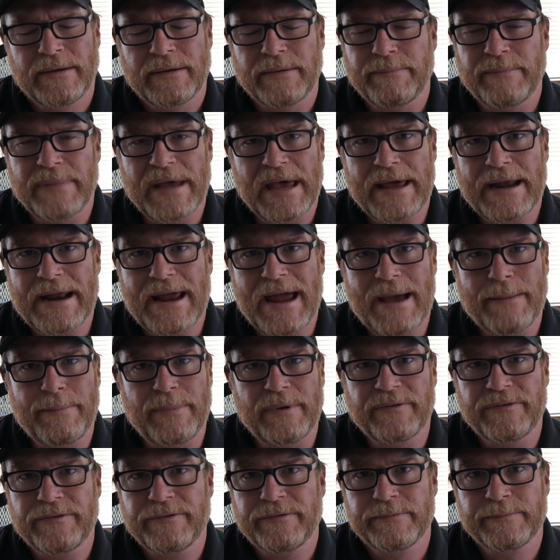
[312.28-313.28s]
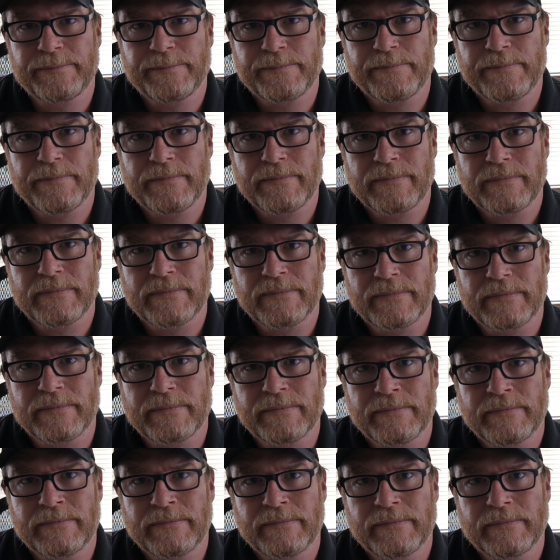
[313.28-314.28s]
Bad apples,
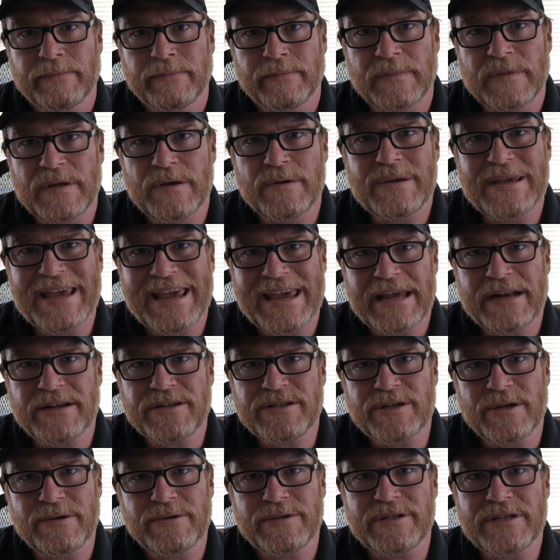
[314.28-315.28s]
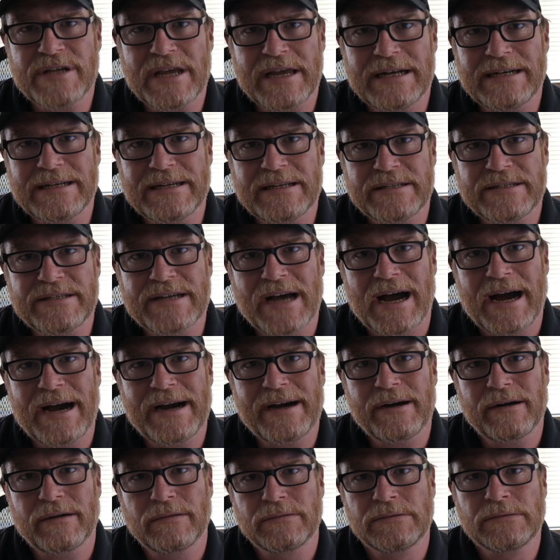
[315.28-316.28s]
you can't associate an
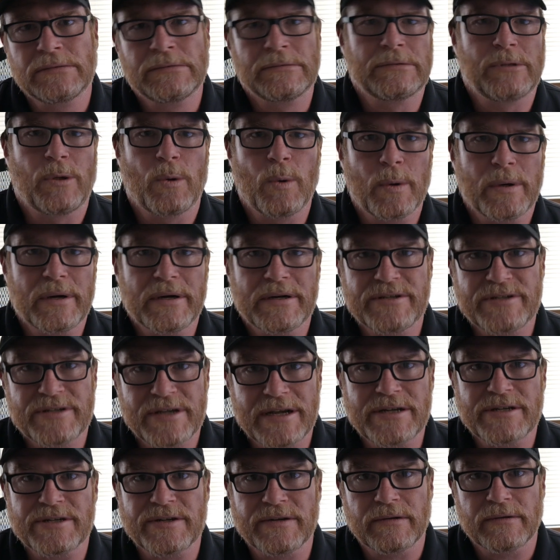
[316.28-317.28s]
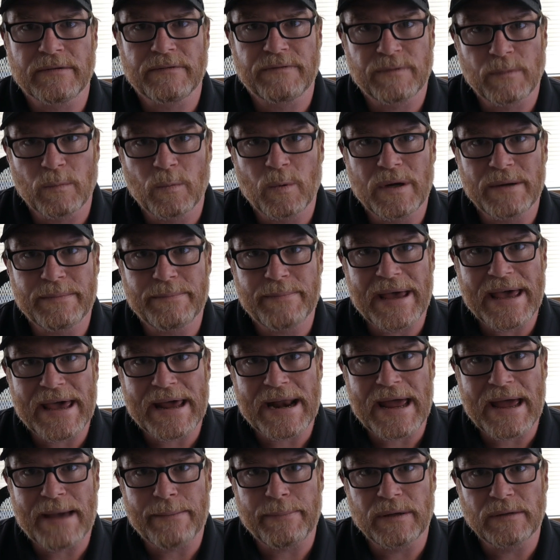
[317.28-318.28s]
entire organization from one
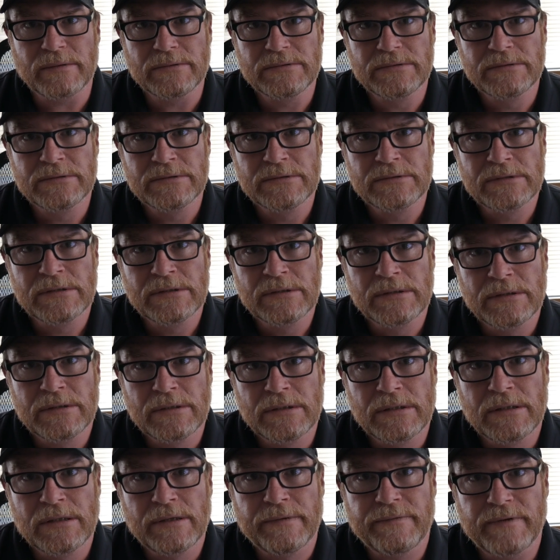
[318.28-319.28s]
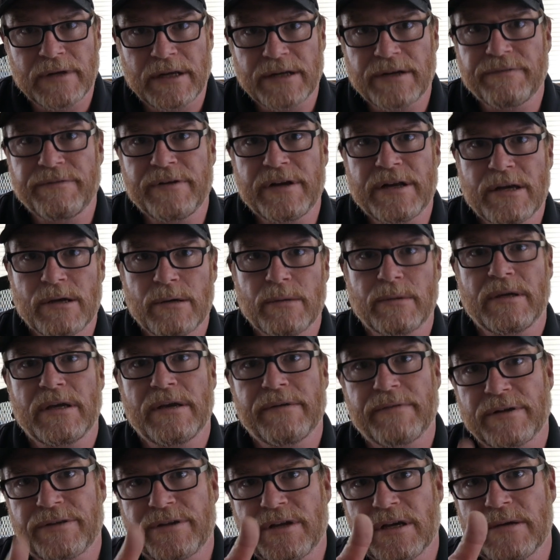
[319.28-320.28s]
bad apple. If you like the video,
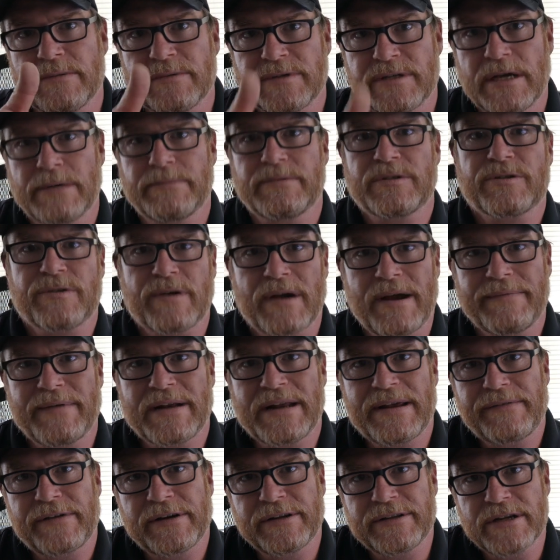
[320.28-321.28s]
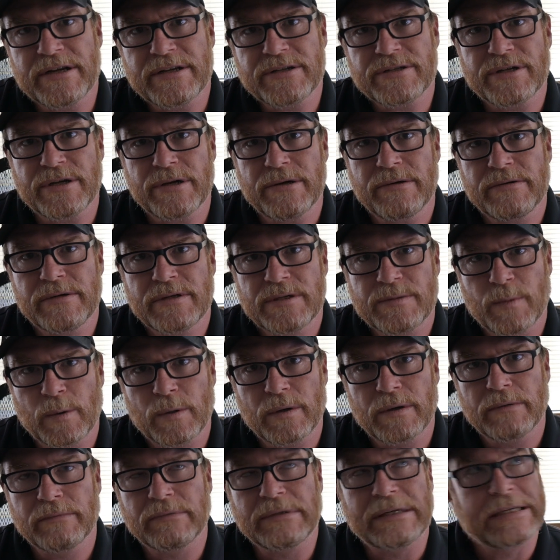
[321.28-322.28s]
give it a thumbs up. Subscribe and haven't already done so.
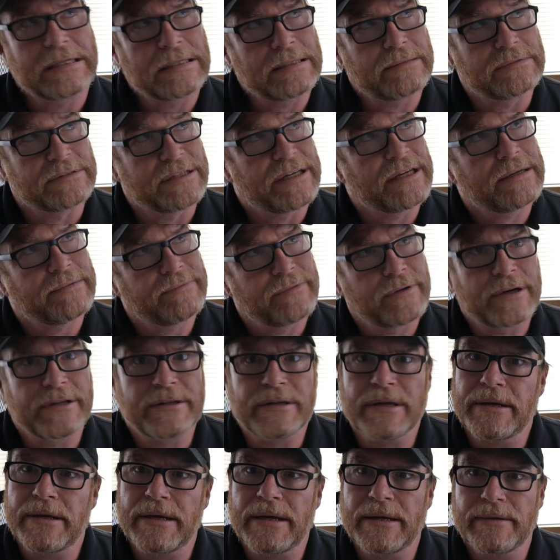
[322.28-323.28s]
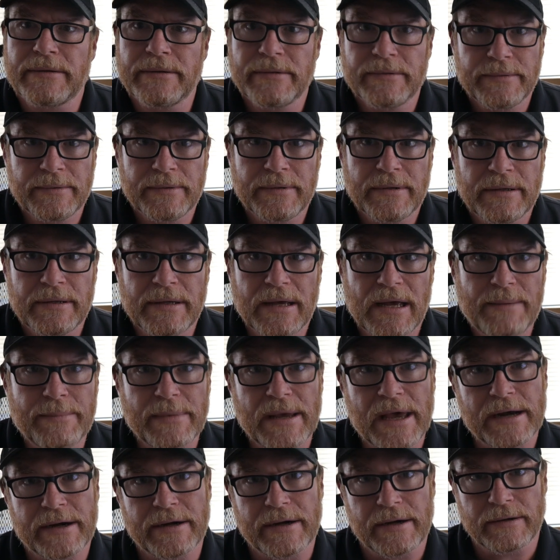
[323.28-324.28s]
Support. And I'm, yeah, I've already done that. I'm
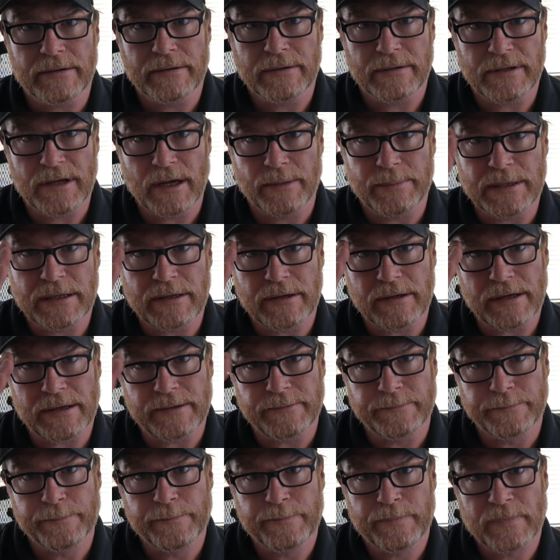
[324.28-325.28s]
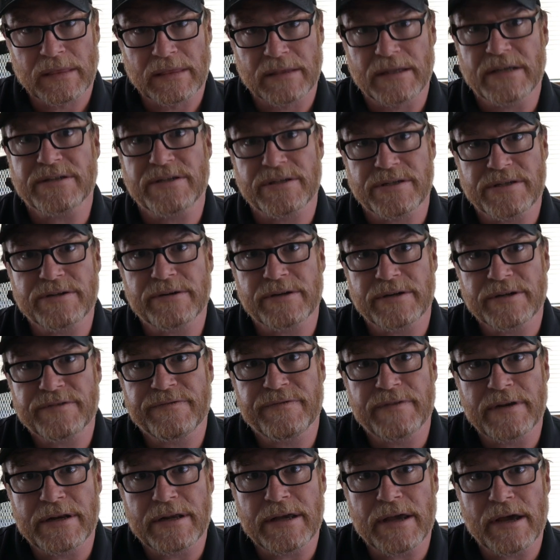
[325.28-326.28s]
out here. Y'all be good. That's a serious
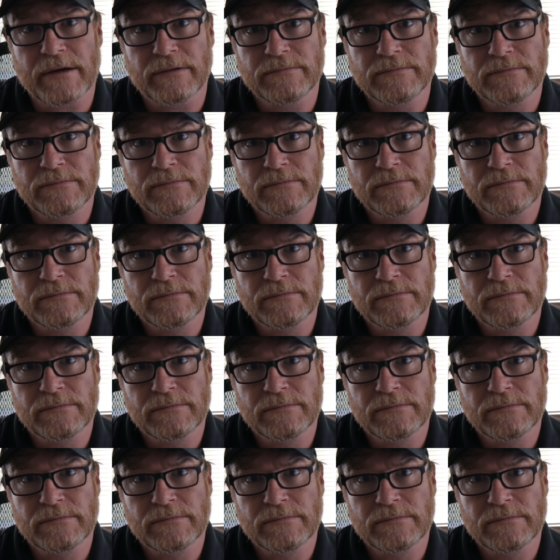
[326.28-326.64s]
video.